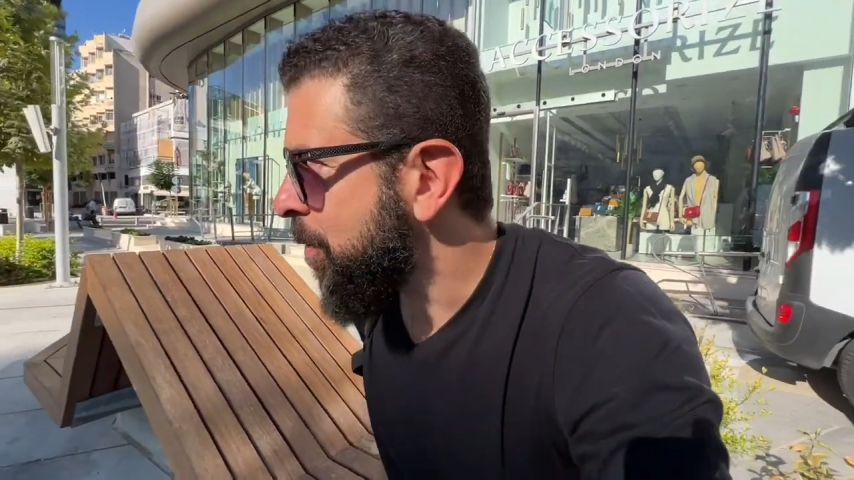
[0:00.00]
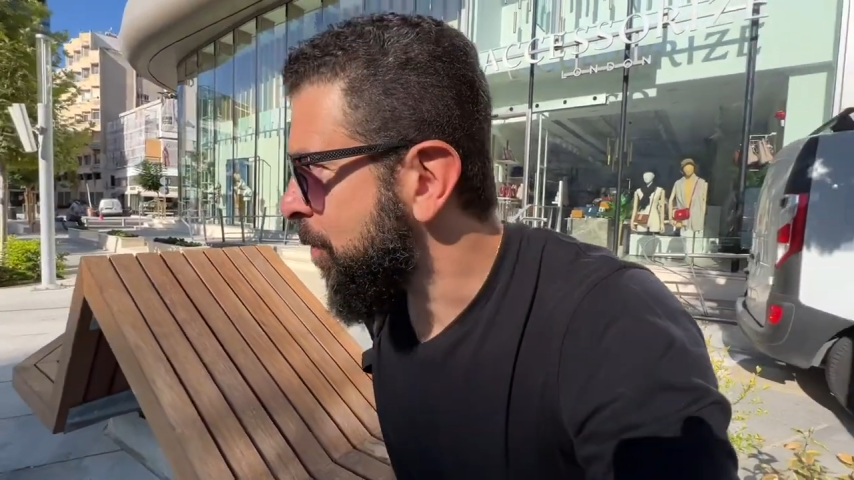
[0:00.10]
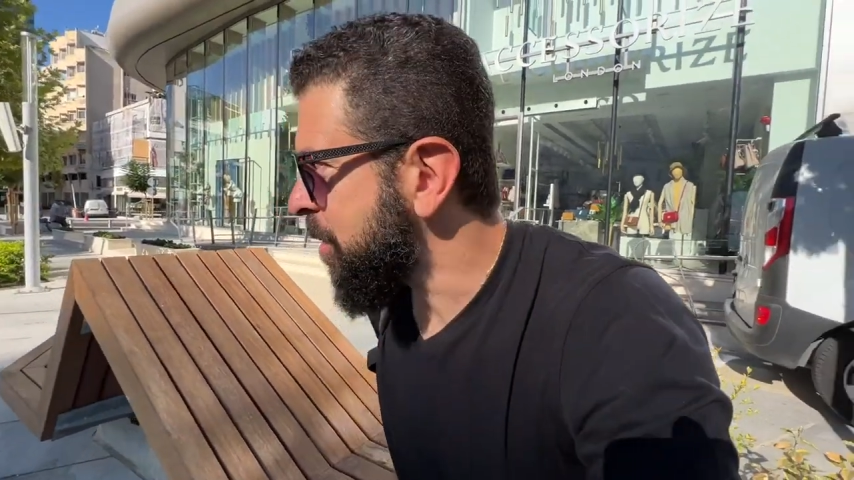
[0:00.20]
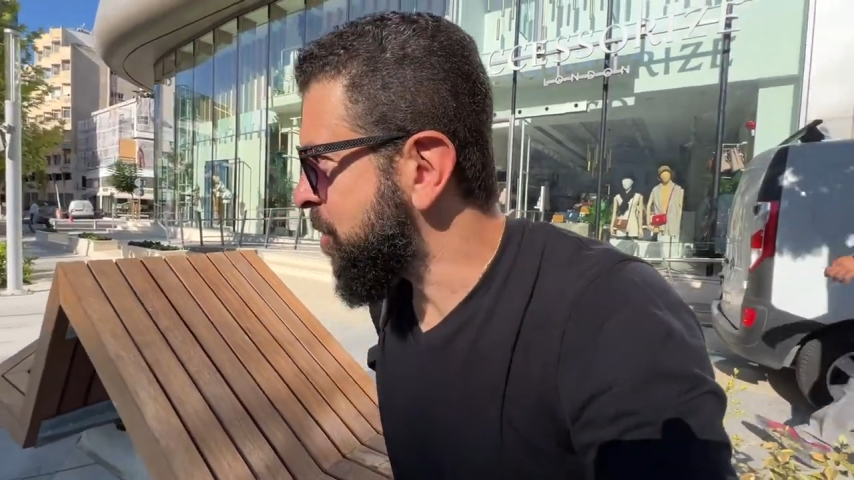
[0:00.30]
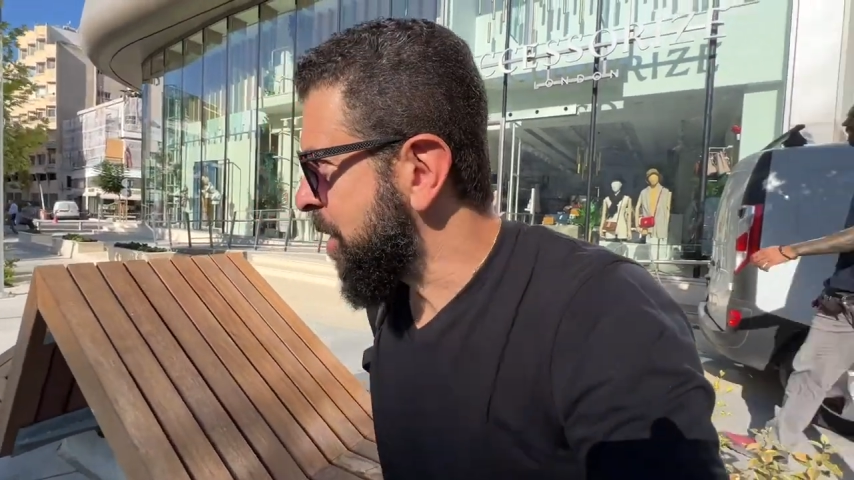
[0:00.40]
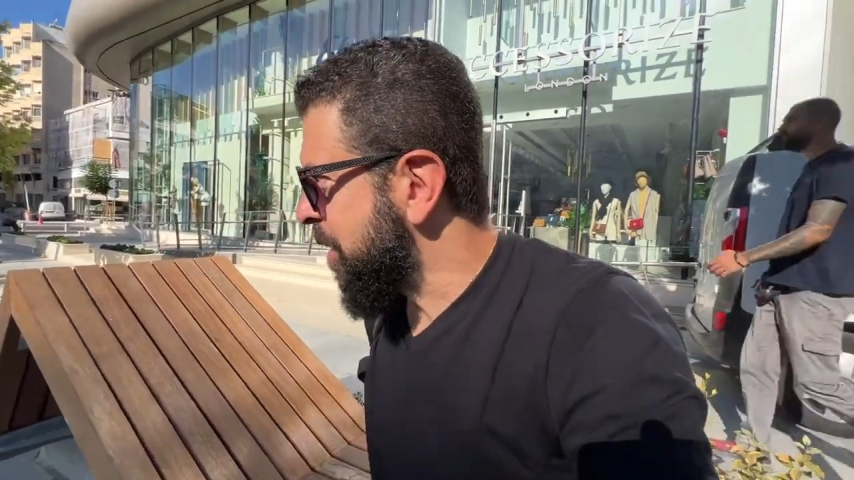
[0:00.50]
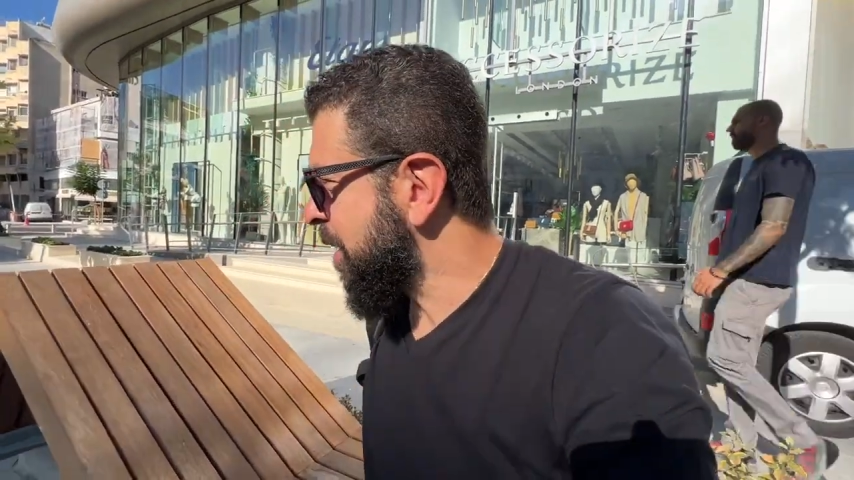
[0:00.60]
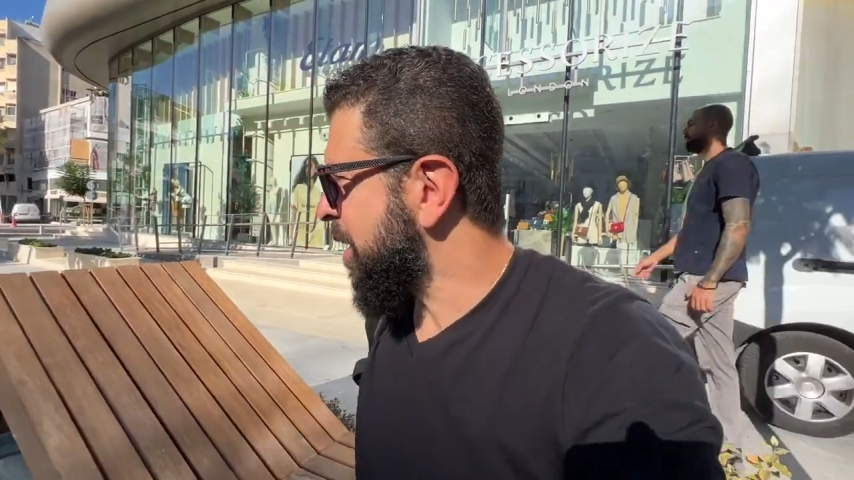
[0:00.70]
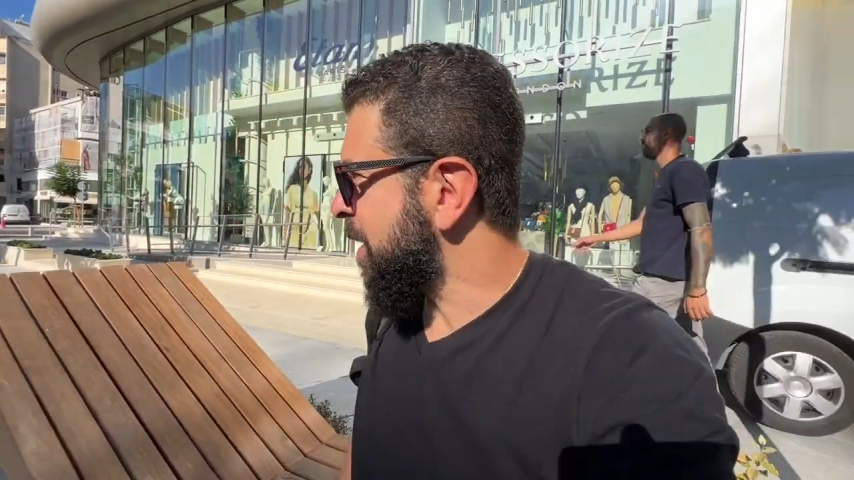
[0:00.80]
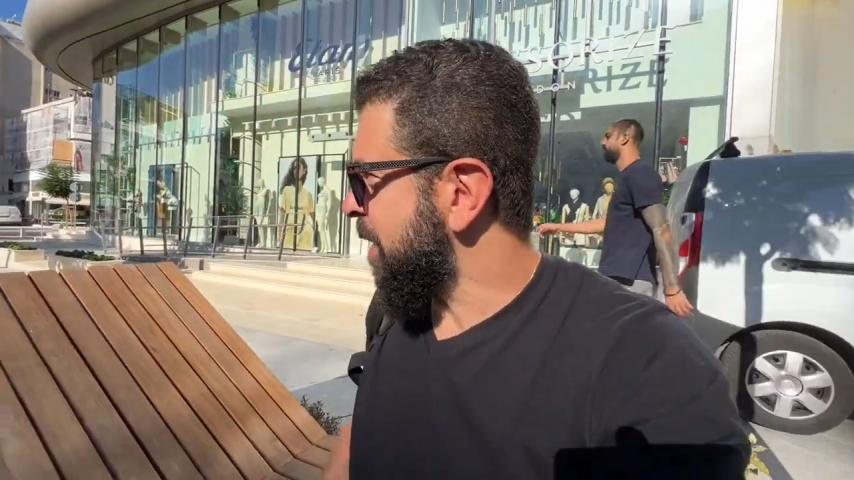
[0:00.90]
Russian
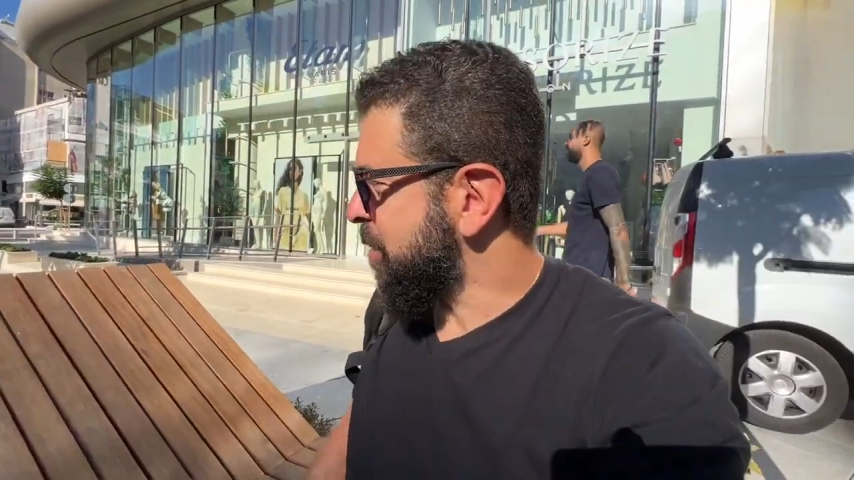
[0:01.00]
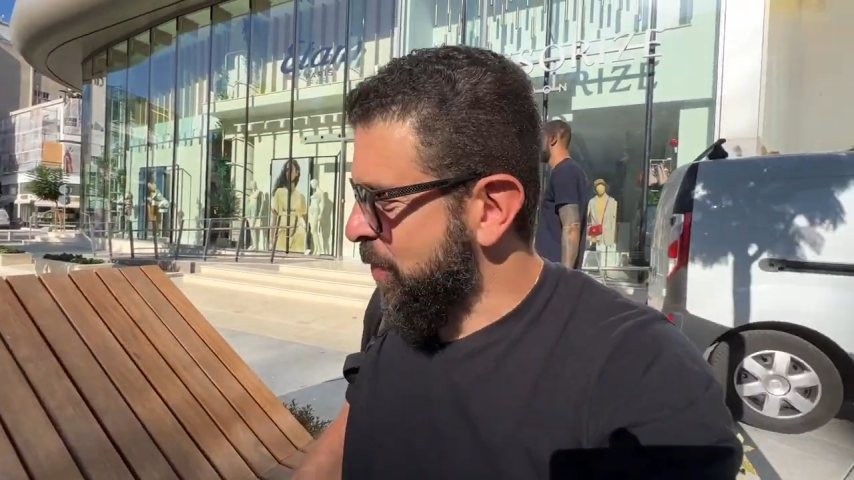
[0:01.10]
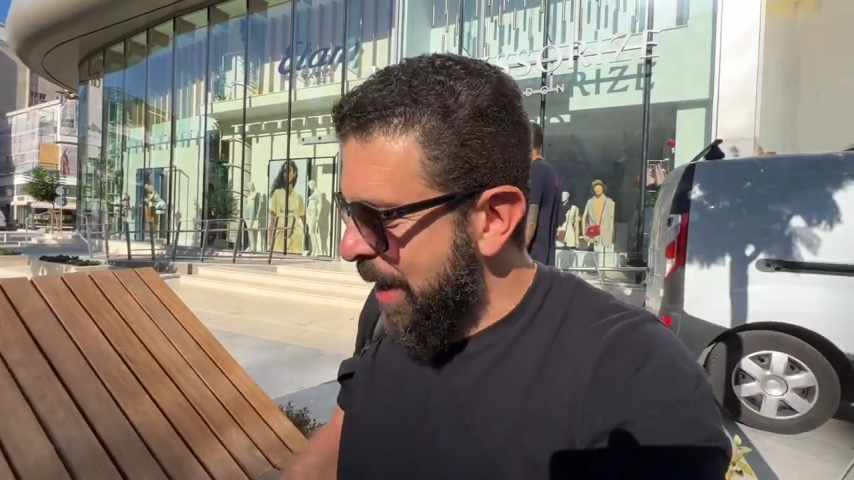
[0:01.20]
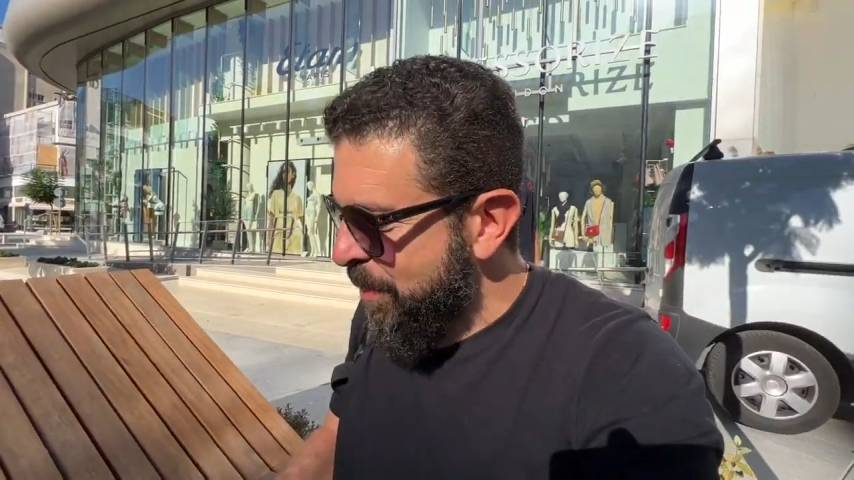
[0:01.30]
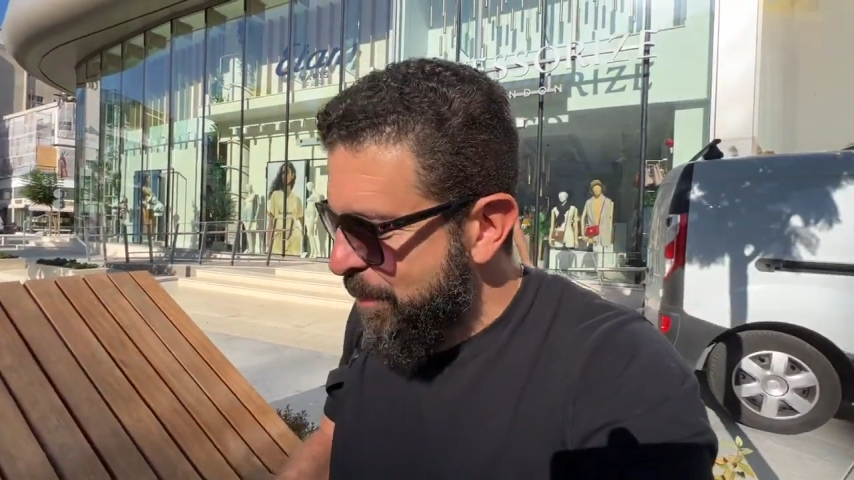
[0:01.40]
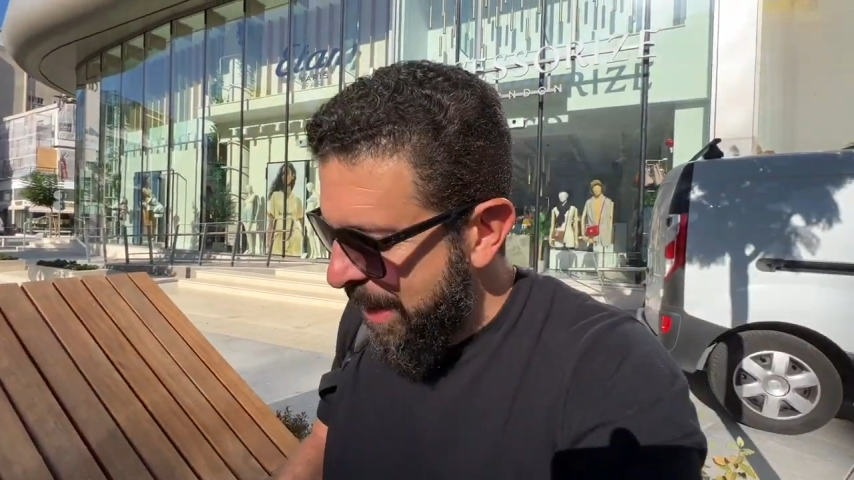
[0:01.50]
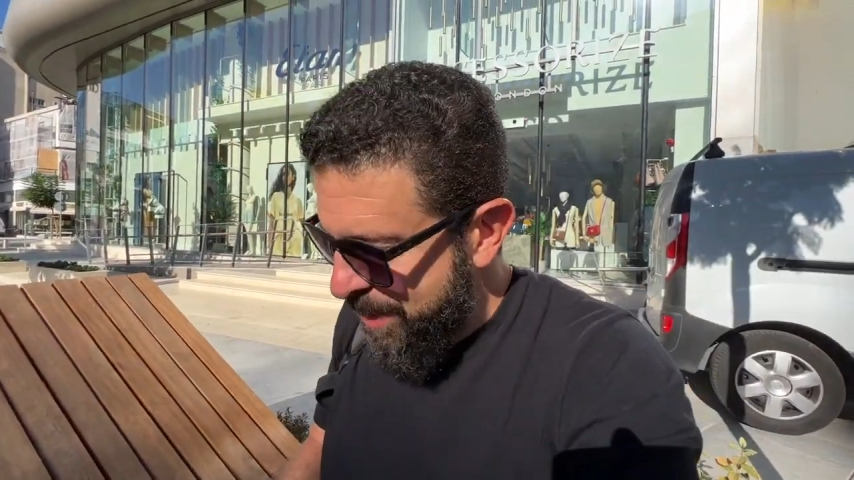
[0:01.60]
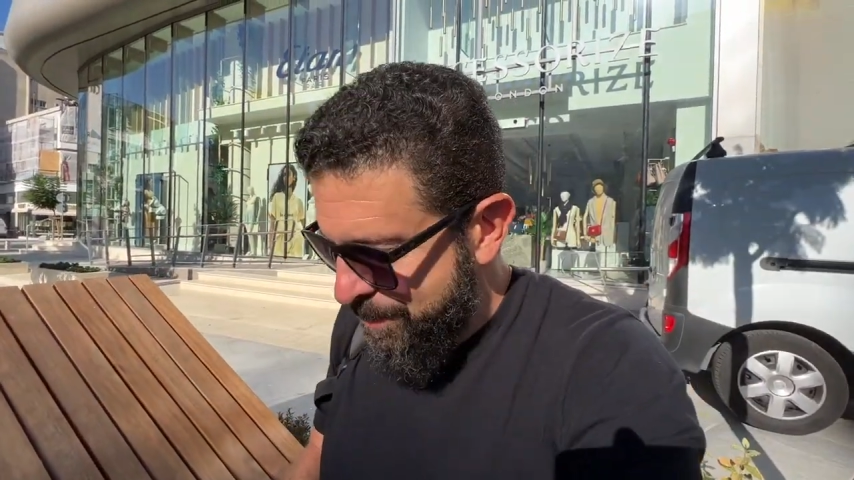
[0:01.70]
travel ban.